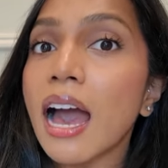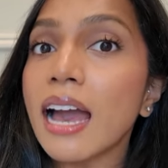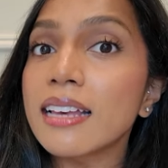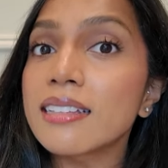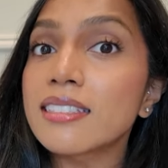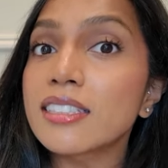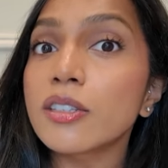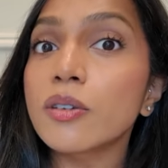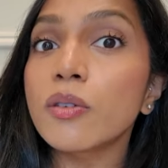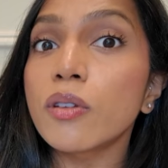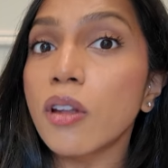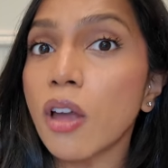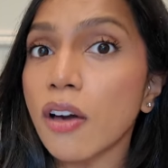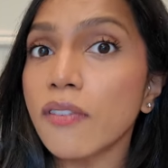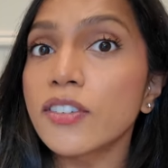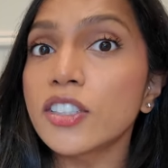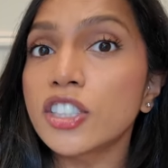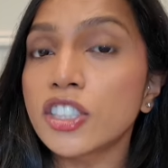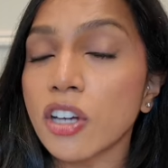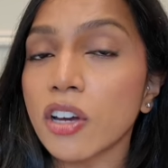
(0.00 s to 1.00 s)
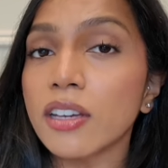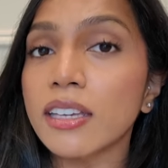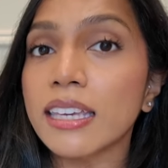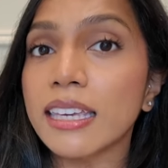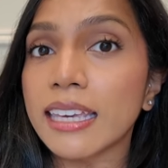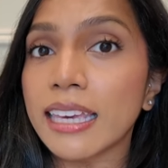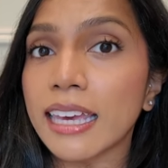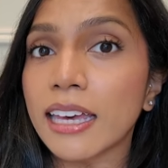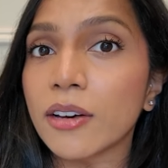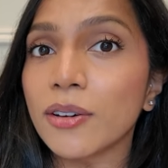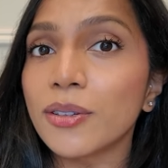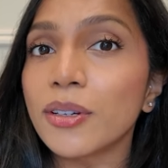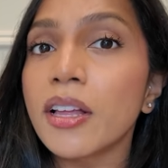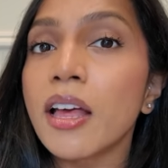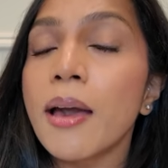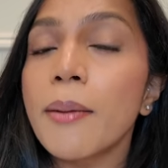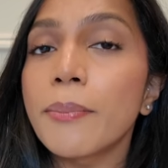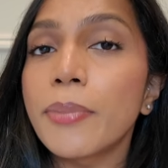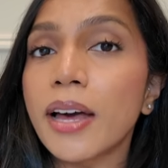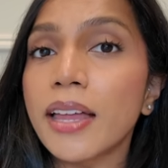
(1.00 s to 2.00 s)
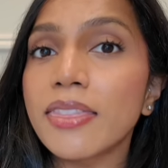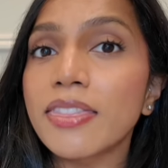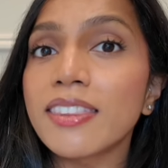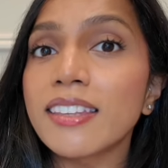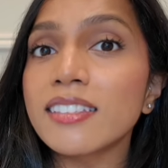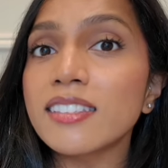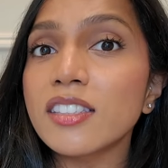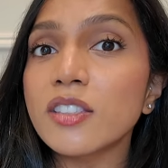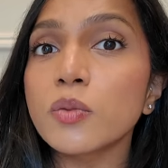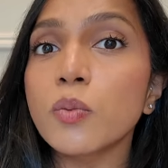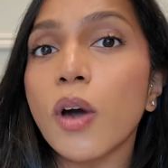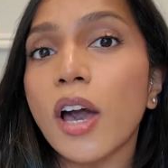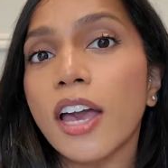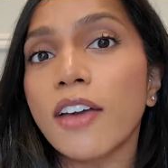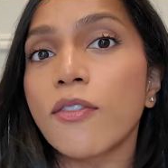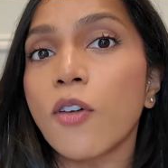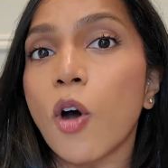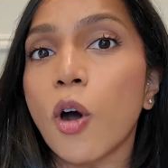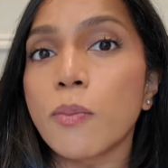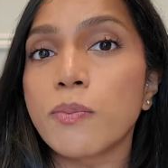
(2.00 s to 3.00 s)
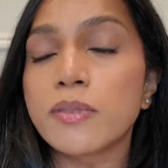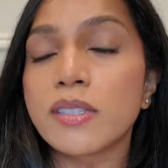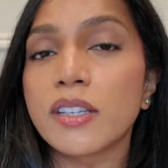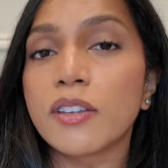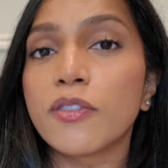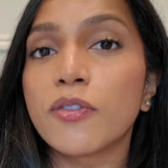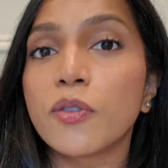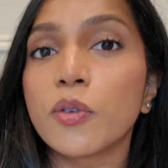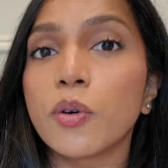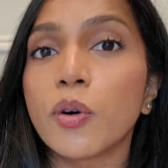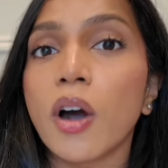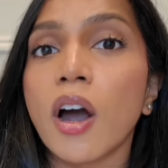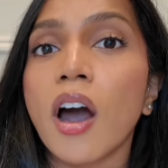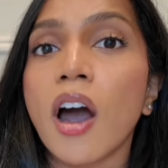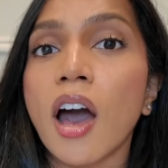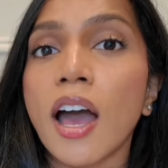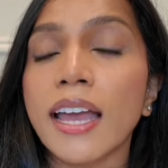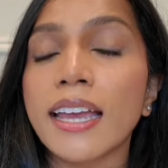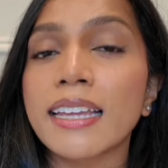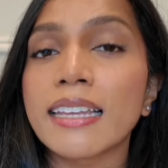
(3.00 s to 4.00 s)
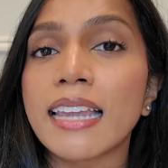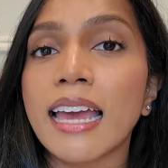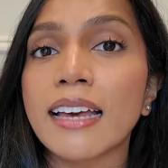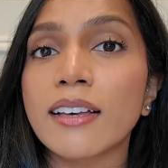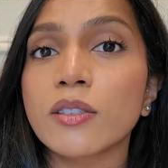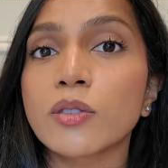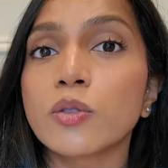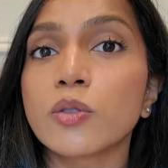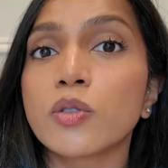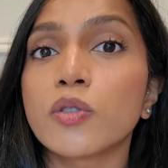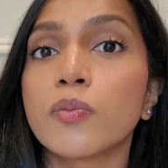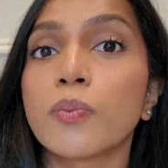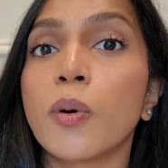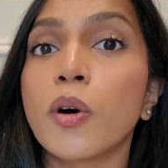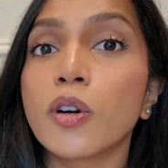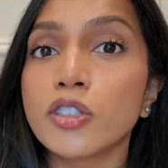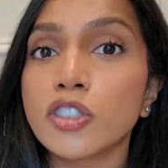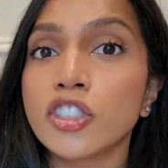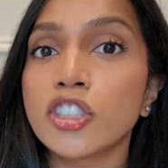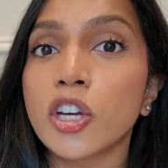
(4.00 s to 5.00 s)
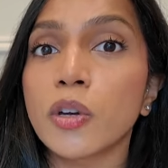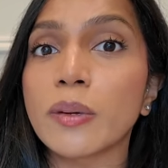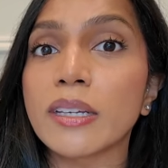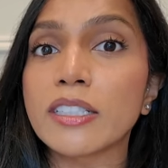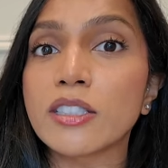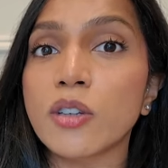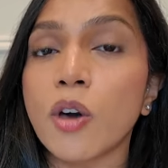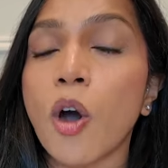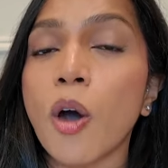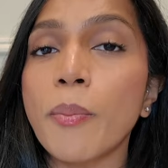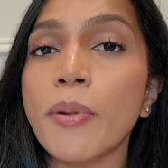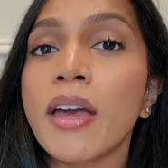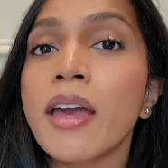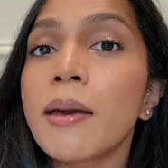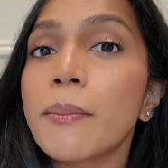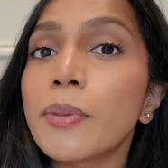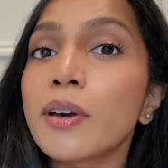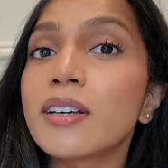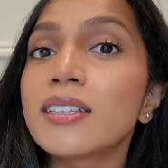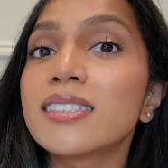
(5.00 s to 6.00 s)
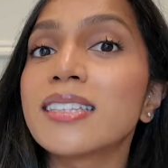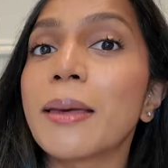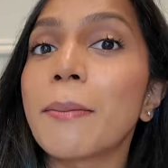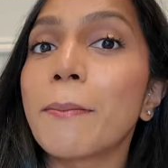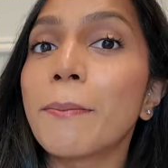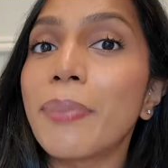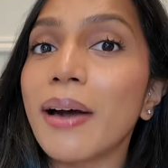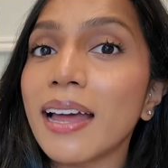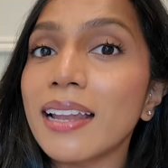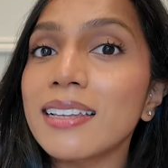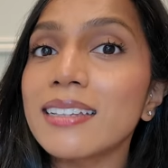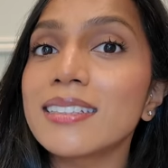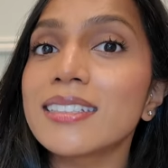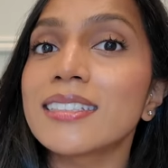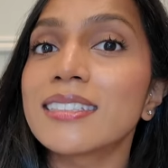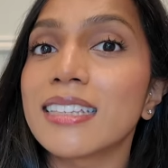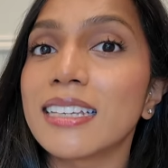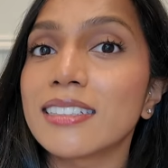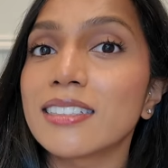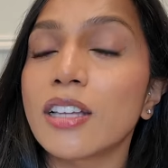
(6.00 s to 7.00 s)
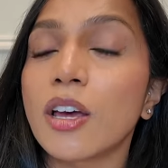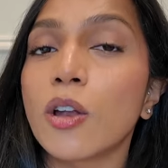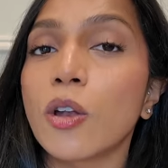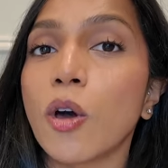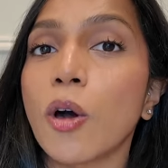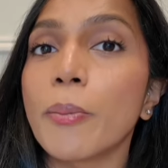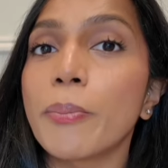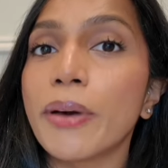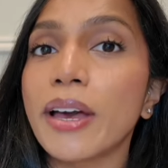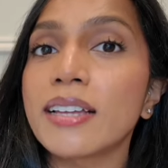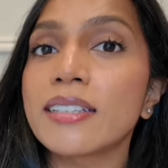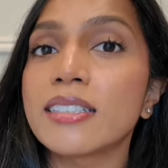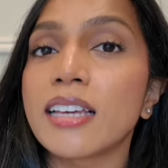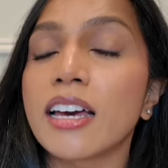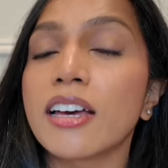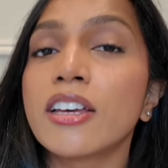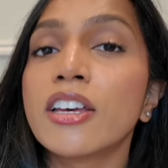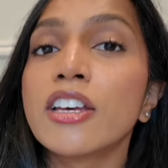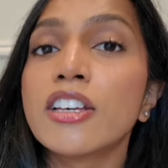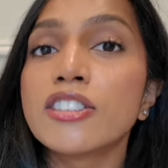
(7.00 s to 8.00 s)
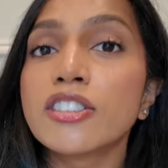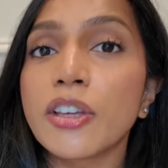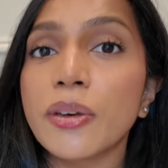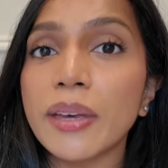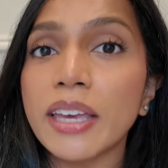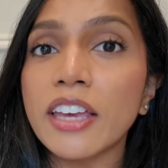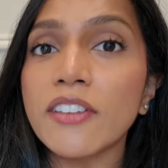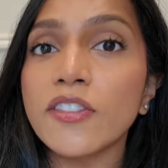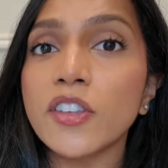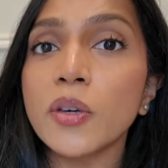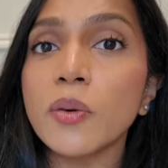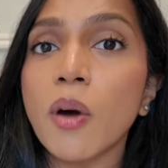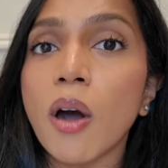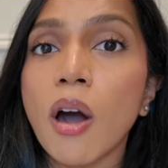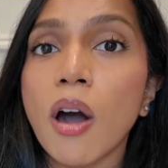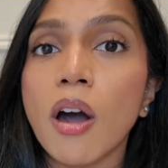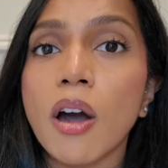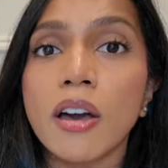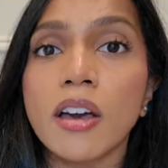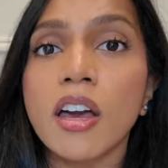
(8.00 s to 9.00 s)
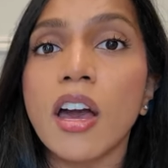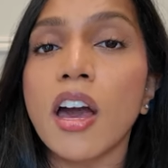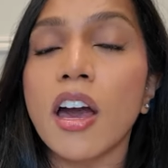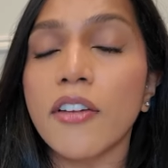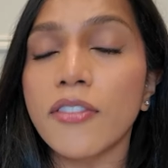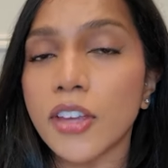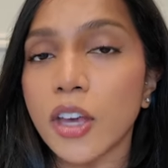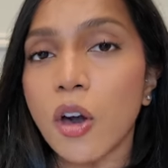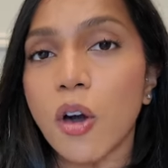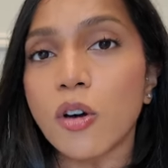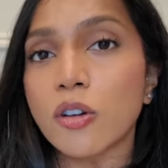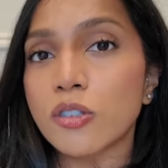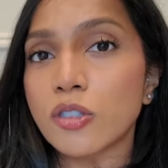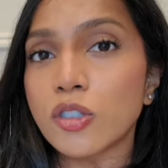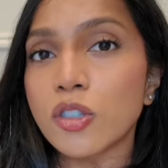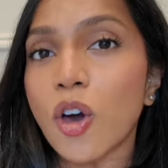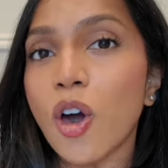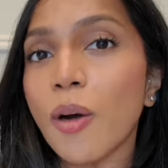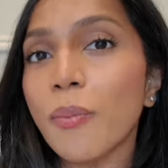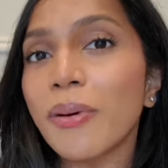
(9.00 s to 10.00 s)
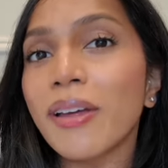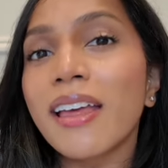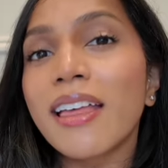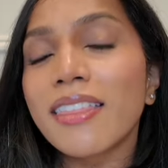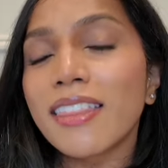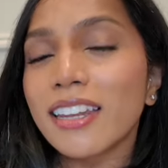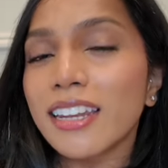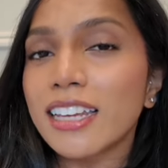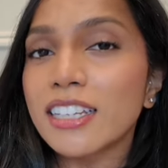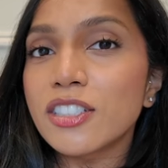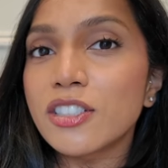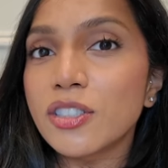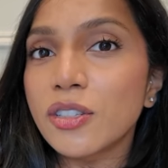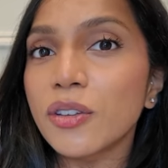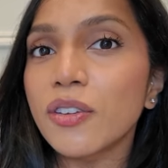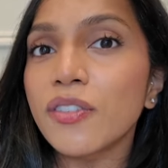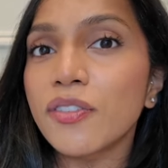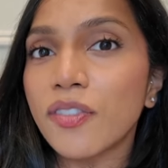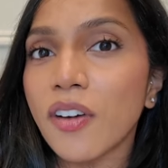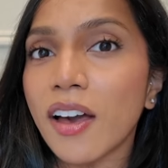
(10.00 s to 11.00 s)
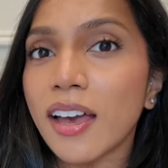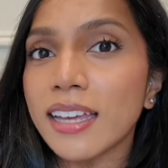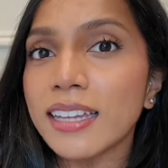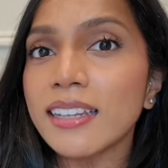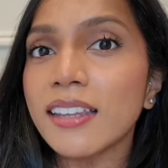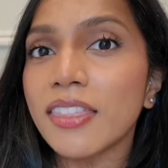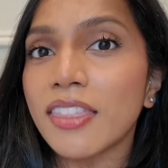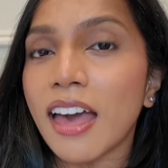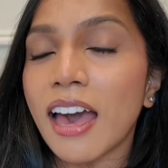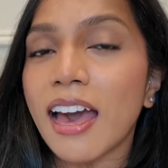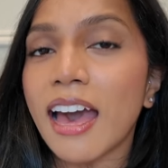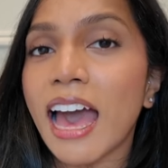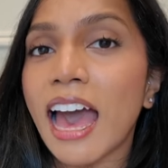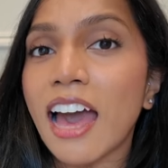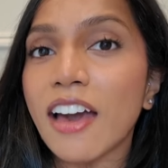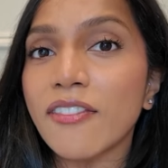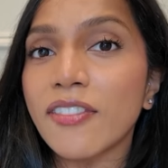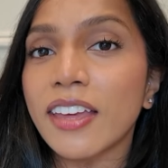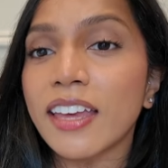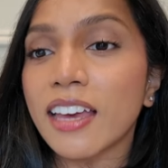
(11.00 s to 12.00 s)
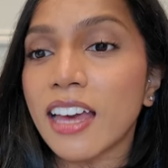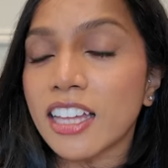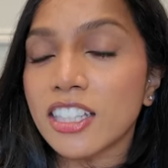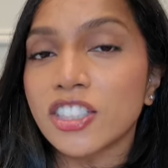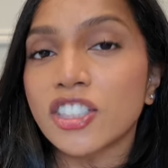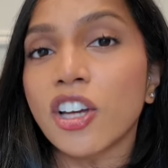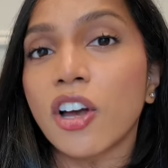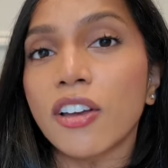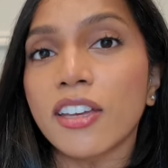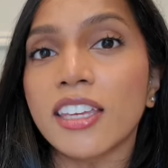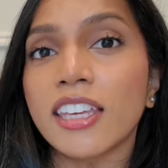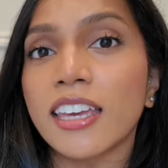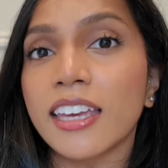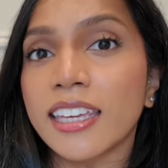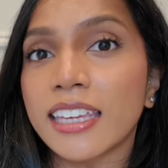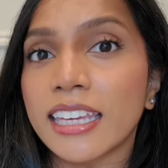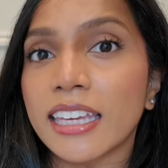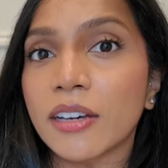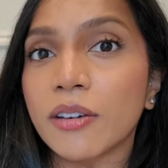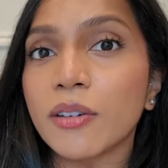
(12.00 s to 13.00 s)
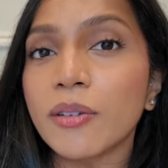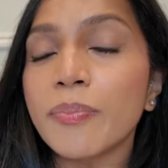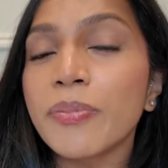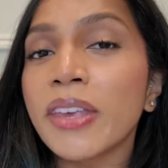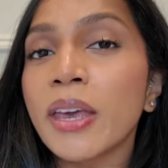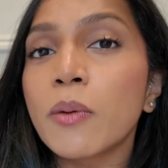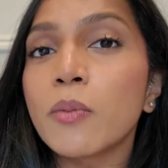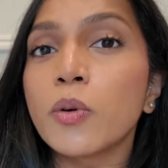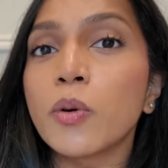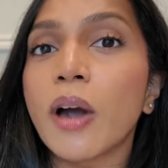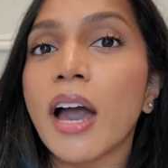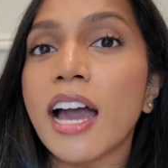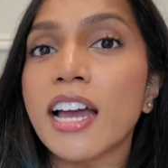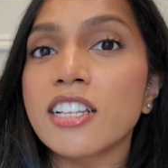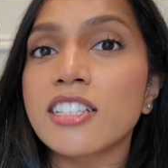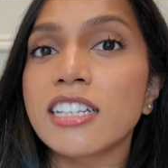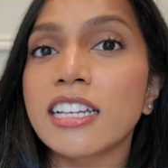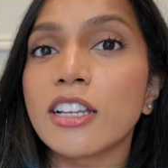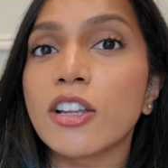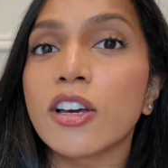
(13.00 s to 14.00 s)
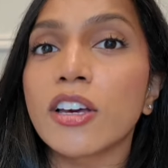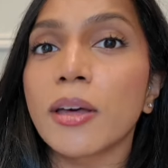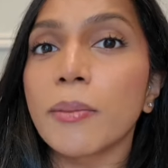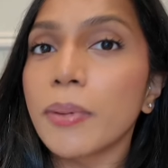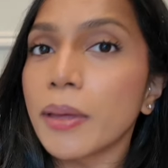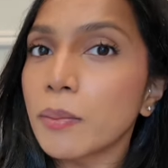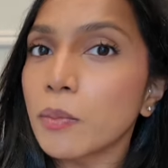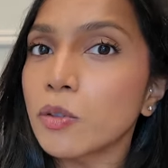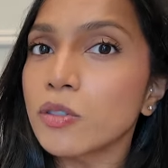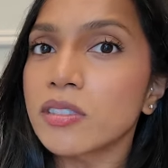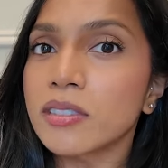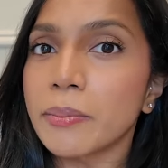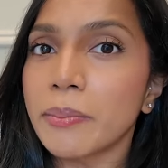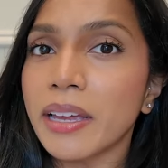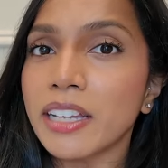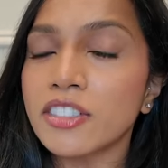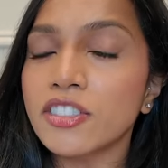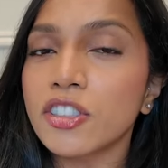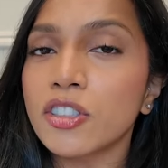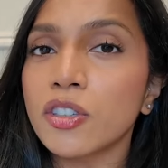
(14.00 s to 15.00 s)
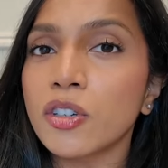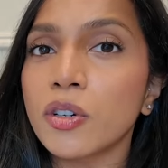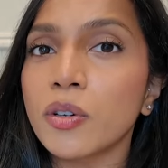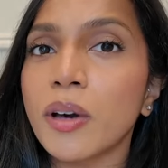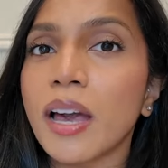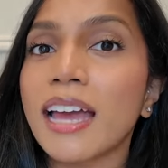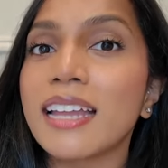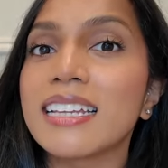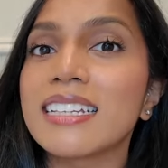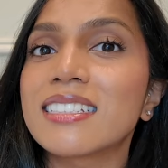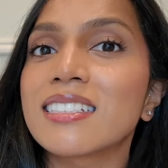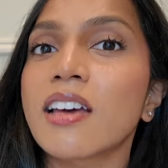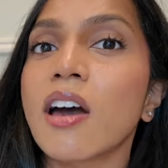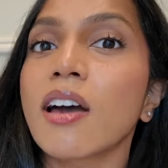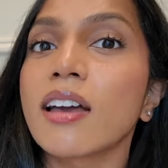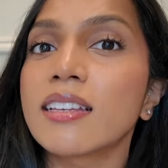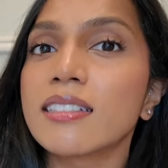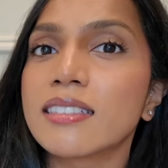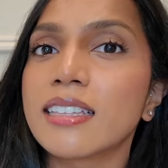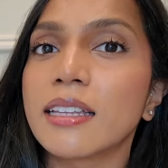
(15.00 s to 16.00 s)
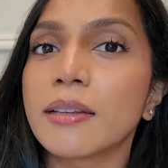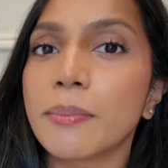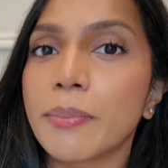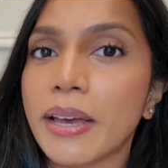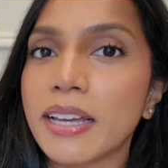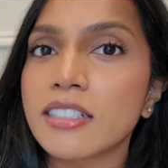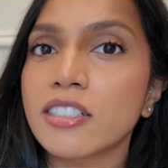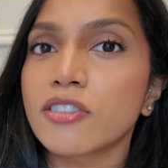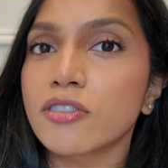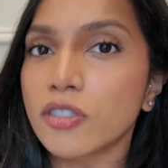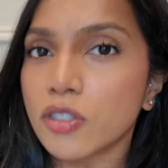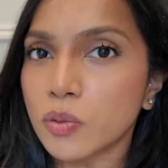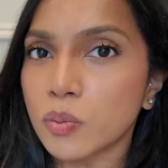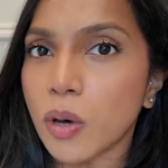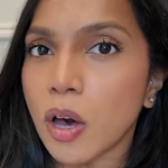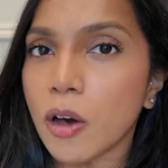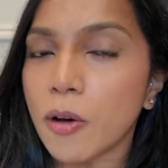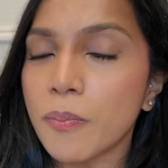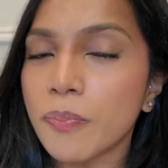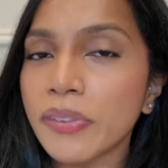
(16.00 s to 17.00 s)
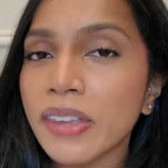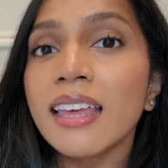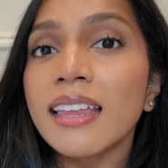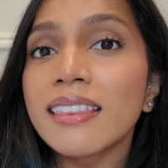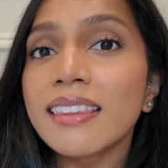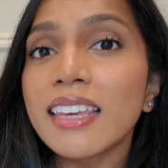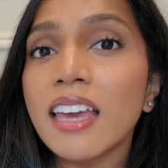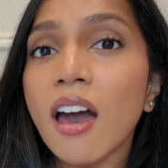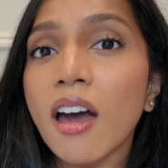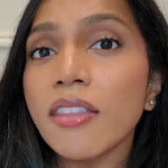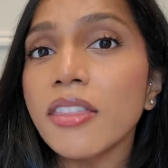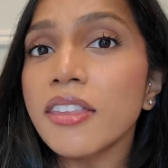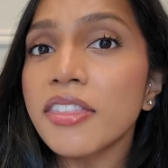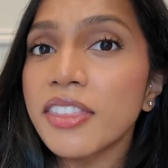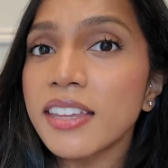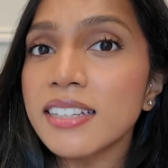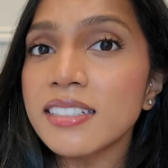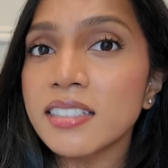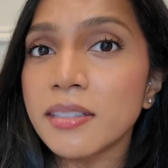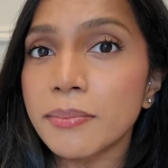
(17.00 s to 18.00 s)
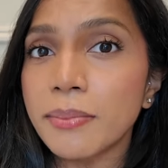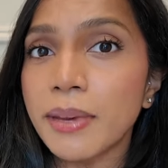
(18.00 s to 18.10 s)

I still love a chunky heel, but this is why I've opted for a high neck sort of poncho-y top, because it balances a lot better. So if you are curvier on top, then I do find that having a chunkier heel will actually look a bit more symmetrical and it ties in better as well. The other thing to